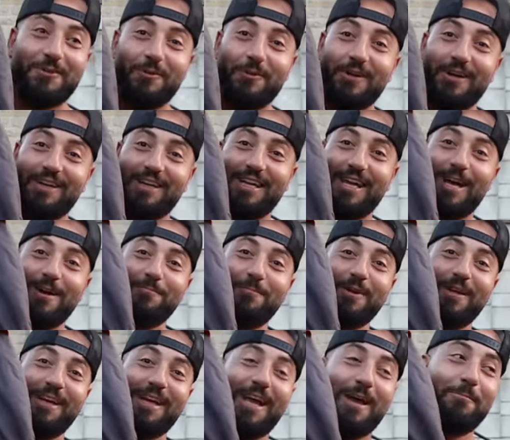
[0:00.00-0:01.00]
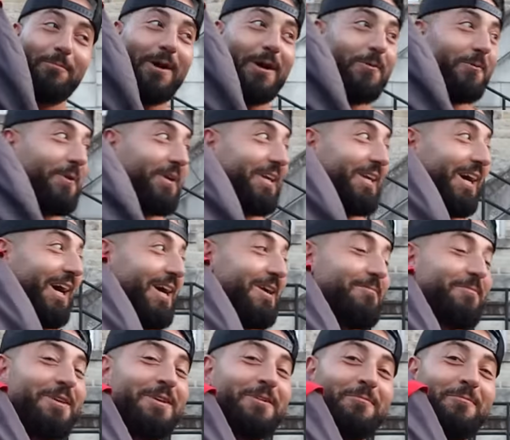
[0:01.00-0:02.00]
We are camping, and by we, I
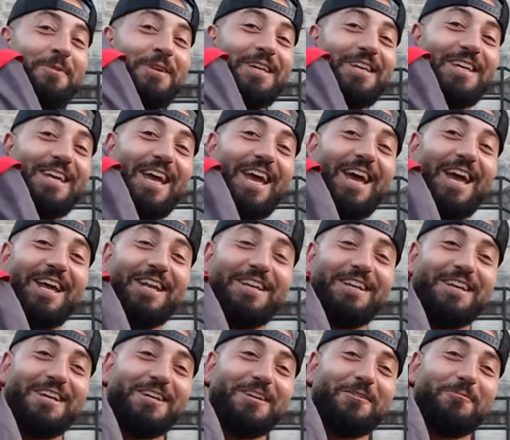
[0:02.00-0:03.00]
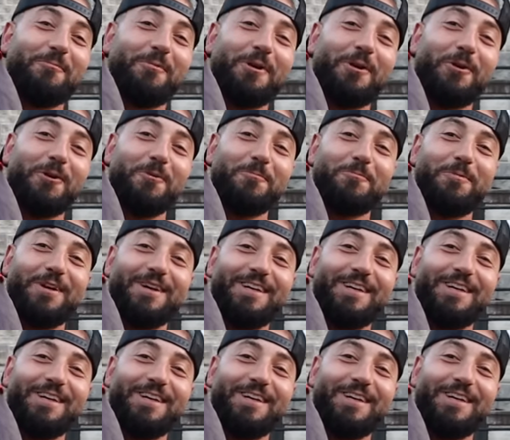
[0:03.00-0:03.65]
mean me and my old